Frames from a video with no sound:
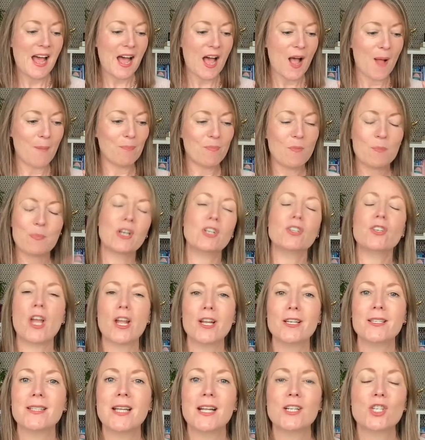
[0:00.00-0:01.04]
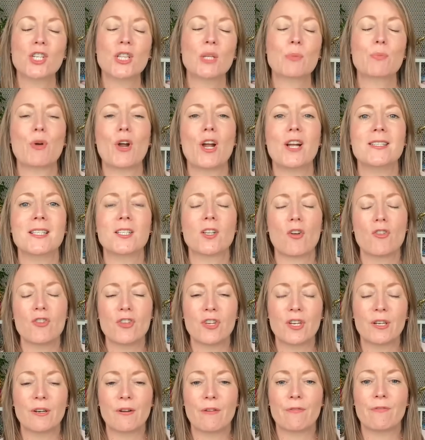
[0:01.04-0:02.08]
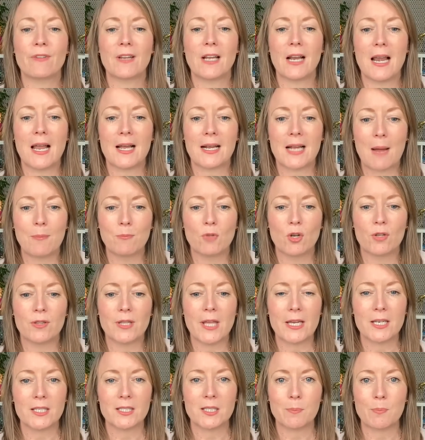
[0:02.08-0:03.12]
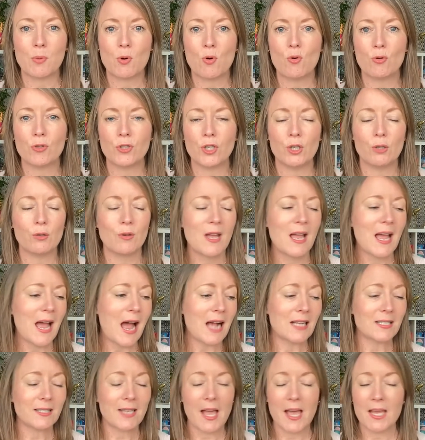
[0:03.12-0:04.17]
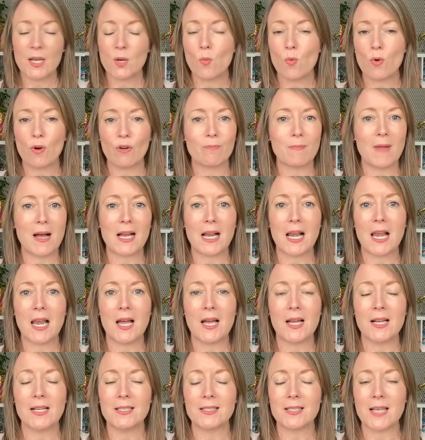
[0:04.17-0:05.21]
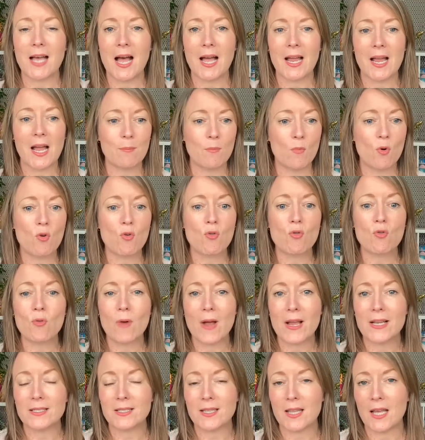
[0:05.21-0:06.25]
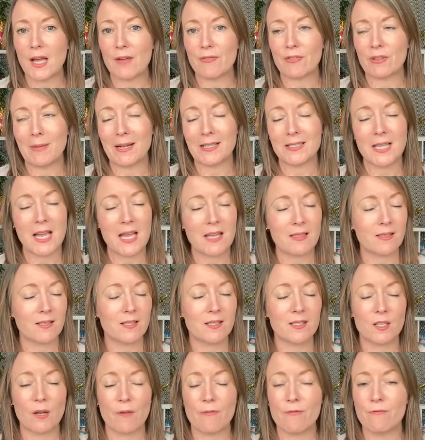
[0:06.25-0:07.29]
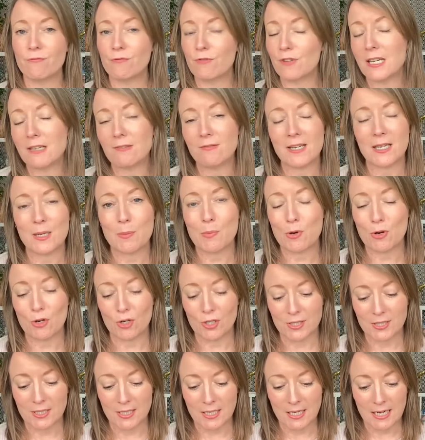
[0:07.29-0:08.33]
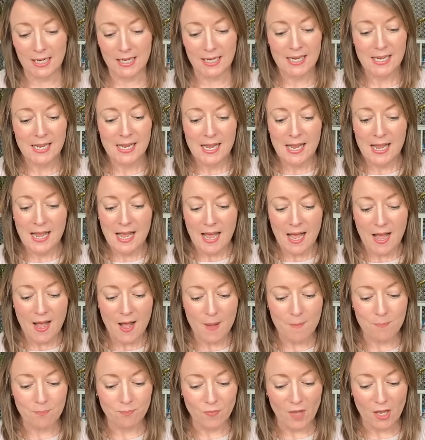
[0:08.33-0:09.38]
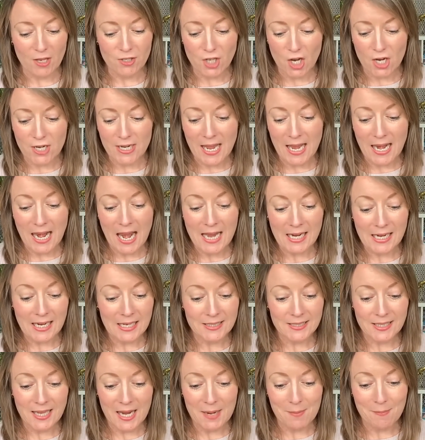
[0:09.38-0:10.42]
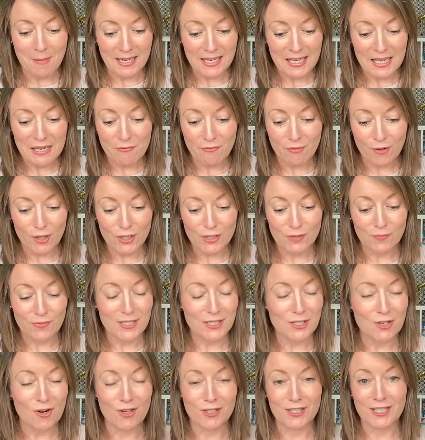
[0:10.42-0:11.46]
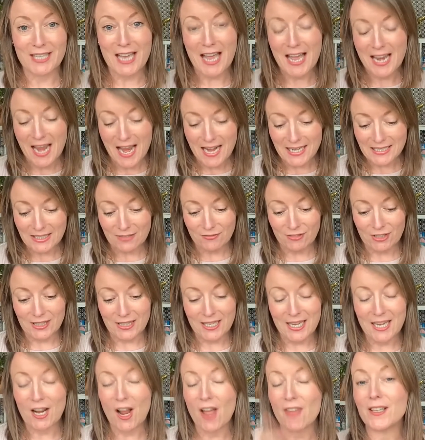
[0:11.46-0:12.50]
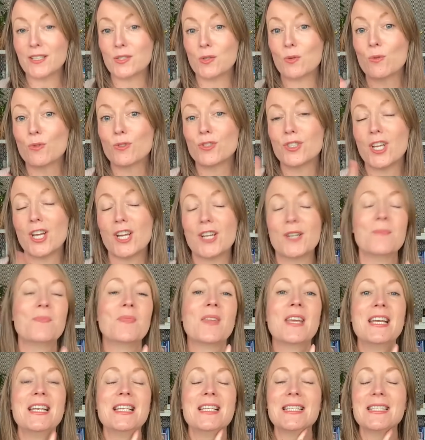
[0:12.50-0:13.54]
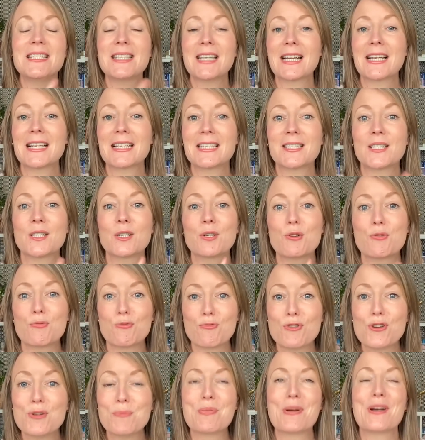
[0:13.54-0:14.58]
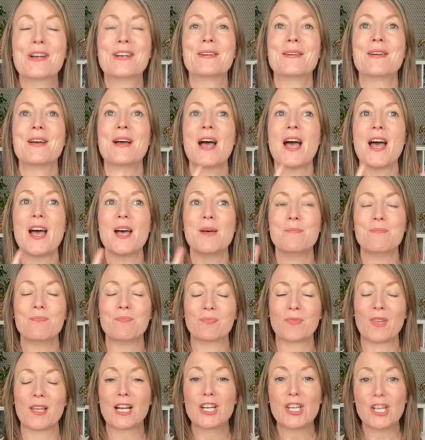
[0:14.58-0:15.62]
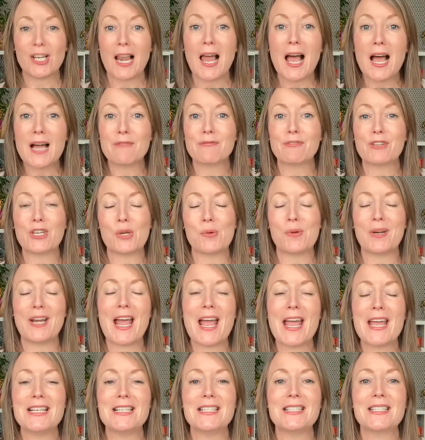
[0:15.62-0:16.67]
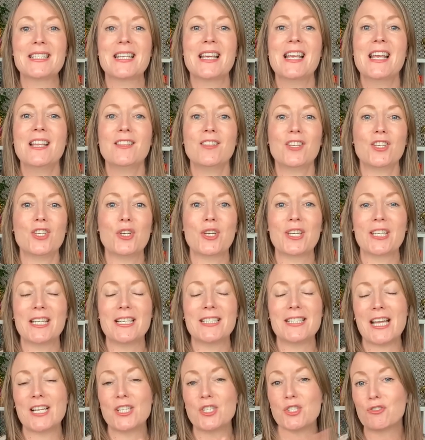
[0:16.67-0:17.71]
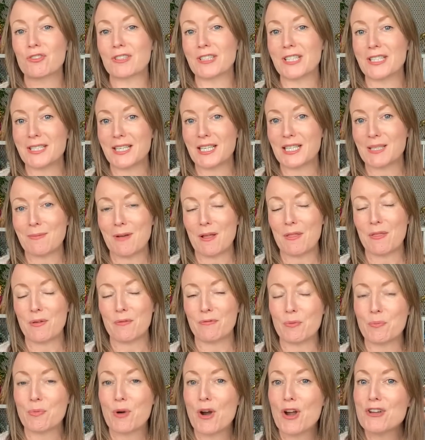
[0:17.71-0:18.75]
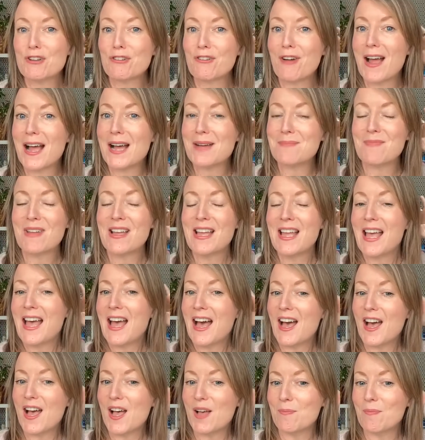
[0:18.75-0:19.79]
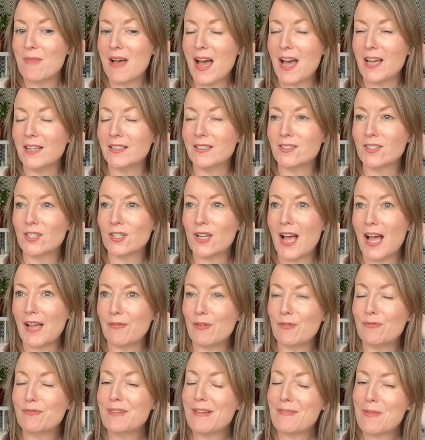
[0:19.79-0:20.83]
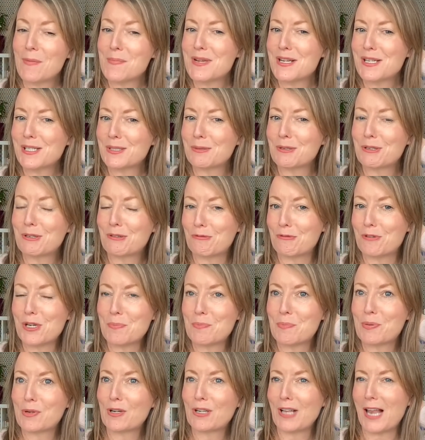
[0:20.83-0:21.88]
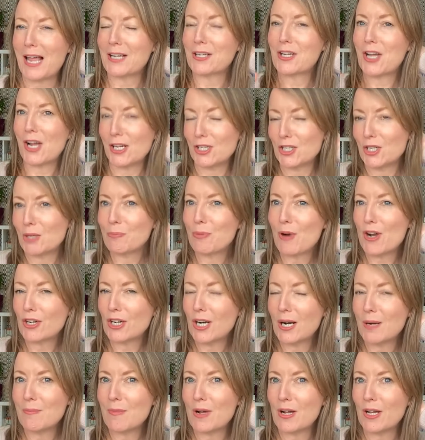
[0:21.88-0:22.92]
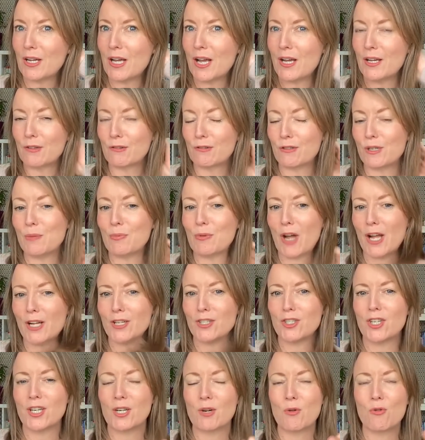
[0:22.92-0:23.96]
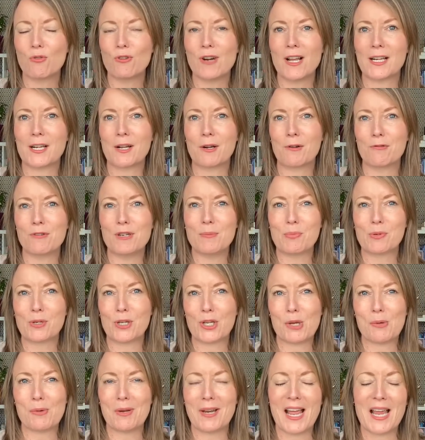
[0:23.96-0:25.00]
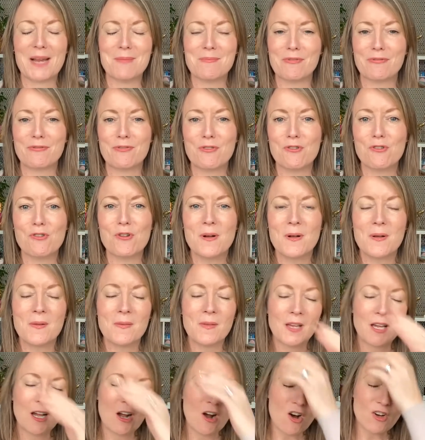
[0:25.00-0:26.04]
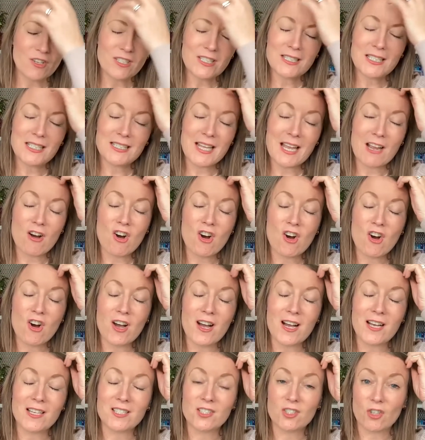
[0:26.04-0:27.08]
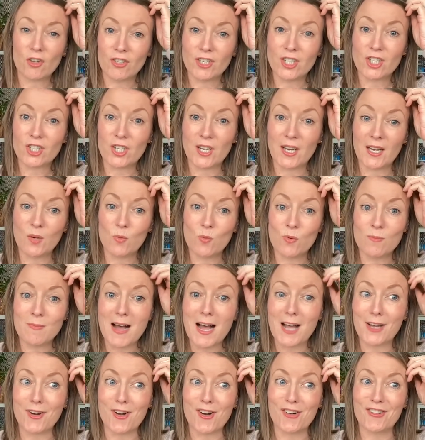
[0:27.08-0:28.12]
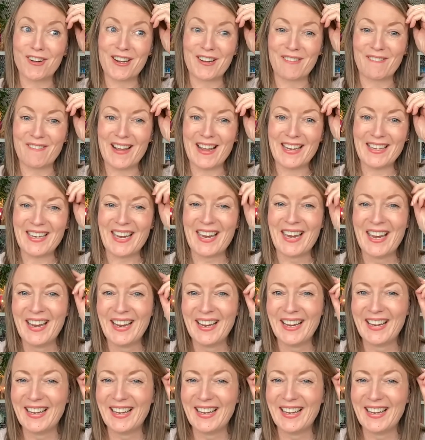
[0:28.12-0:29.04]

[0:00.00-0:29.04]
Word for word: Um, but at no stage in the process are you going to feel like I'm not there to support you. Ask any one of my clients. I am always there for them. I take this stuff really, really personally. Um, so, yeah, like I say, my key philosophies are to 10x everything. Uh, there's also six group um, live Q and A's that you can attend during the six month of your program. Um, and if you've never been to a group like coaching program, a, a group coaching or like a group Q and A before, honestly, they are astonishing. Well, mine are anyway.